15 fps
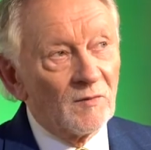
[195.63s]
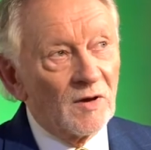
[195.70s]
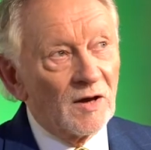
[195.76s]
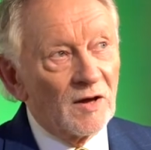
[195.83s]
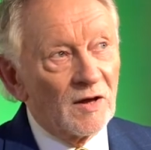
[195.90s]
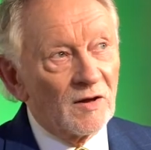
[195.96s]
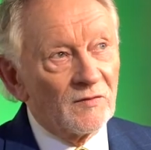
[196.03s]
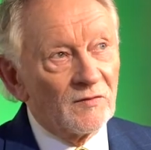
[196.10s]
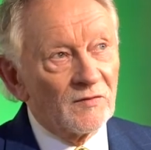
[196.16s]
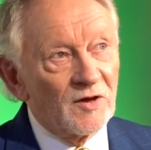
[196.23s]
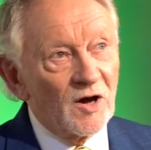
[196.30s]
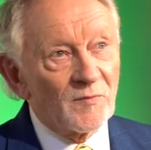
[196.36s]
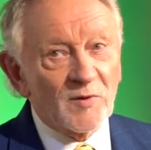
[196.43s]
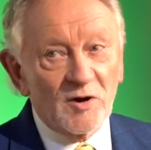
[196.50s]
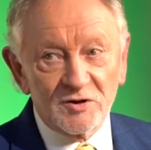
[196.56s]
Uh,
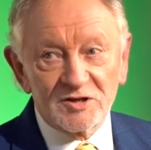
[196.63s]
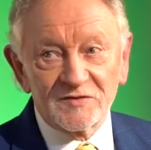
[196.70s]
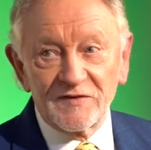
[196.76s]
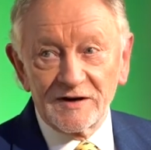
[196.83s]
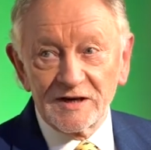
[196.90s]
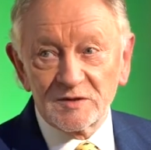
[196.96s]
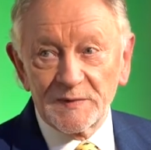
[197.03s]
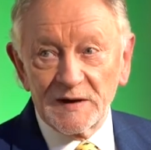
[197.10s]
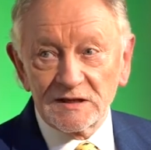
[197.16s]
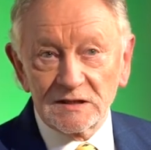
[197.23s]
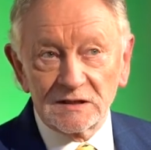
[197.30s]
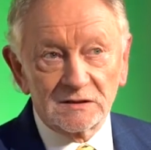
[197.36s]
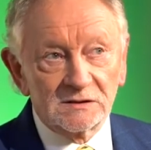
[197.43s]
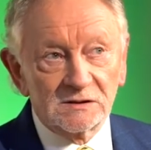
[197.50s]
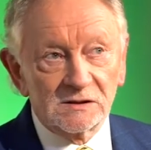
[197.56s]
the Opera House is very
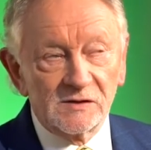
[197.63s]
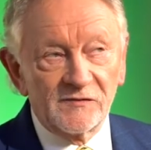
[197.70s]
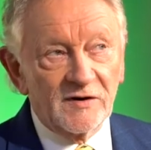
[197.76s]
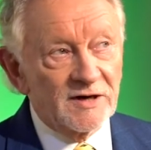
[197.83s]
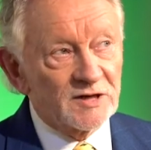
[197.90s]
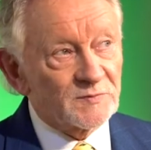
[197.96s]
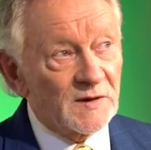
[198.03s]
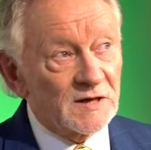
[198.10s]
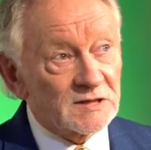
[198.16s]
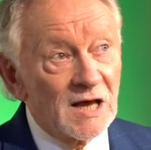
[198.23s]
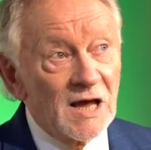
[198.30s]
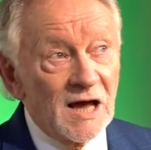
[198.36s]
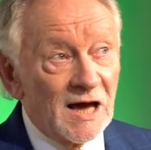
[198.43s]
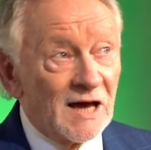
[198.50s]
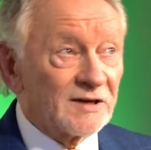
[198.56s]
special, very special.
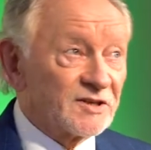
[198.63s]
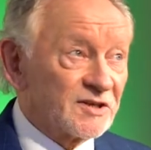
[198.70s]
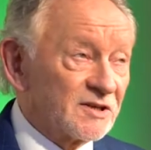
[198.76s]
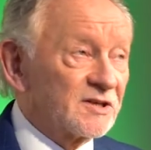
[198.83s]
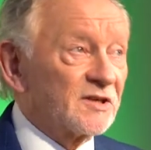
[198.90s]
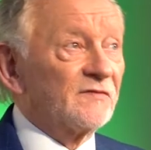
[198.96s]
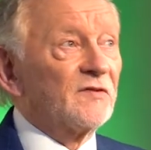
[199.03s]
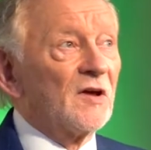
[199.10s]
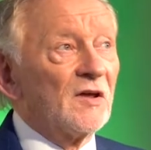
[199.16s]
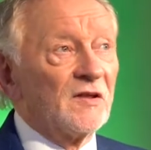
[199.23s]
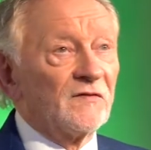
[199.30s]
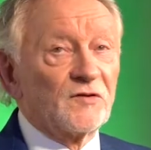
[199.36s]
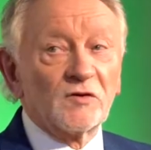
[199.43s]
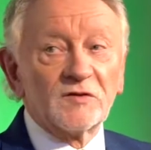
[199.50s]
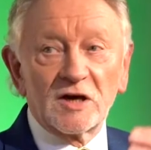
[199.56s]
And since they've
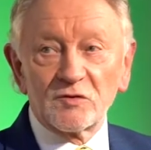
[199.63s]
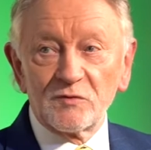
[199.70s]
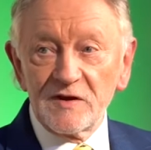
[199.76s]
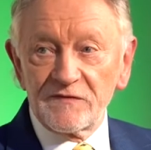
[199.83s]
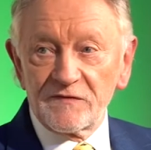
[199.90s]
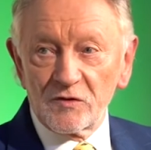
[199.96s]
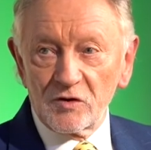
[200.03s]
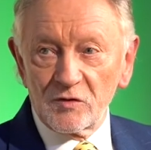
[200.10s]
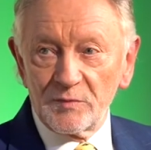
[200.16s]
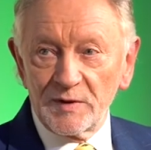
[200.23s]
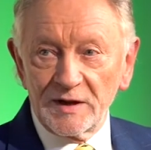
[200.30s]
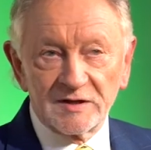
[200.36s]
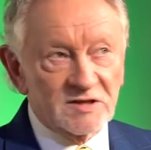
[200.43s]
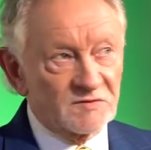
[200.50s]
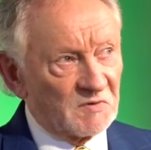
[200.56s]
they've done that refurb,
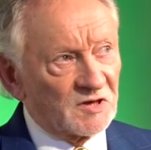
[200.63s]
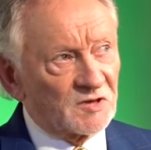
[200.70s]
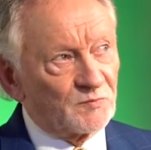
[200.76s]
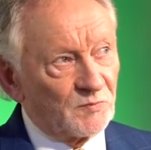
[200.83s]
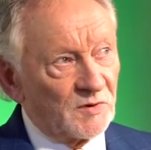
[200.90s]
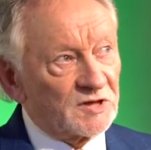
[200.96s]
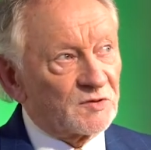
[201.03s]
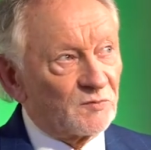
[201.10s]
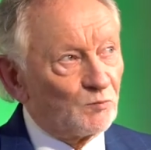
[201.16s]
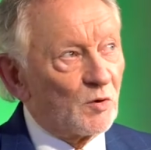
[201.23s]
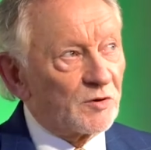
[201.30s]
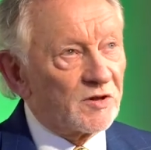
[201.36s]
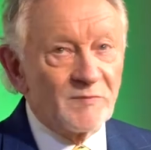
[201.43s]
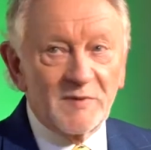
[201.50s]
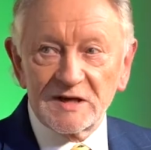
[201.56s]
it's it's it's
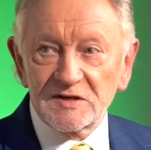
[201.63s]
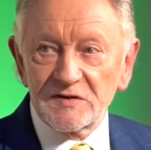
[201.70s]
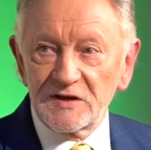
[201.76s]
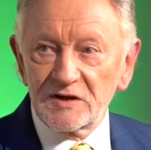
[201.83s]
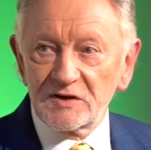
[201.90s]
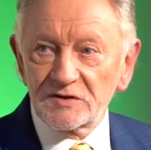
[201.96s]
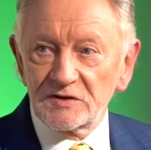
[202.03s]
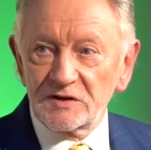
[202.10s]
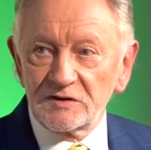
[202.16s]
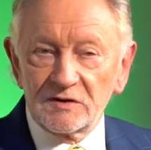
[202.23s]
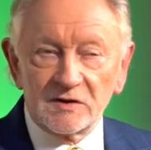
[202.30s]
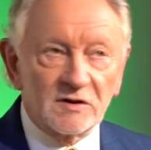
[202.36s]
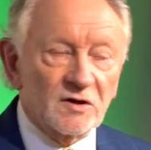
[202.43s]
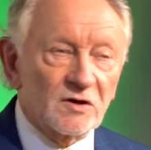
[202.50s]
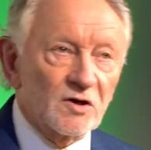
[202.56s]
one of the best theatres in,
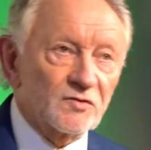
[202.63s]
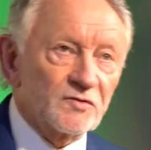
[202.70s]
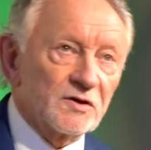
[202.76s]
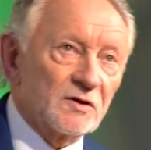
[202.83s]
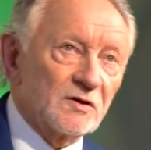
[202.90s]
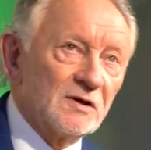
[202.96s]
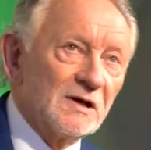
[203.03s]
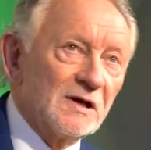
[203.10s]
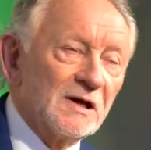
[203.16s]
in, in the country now.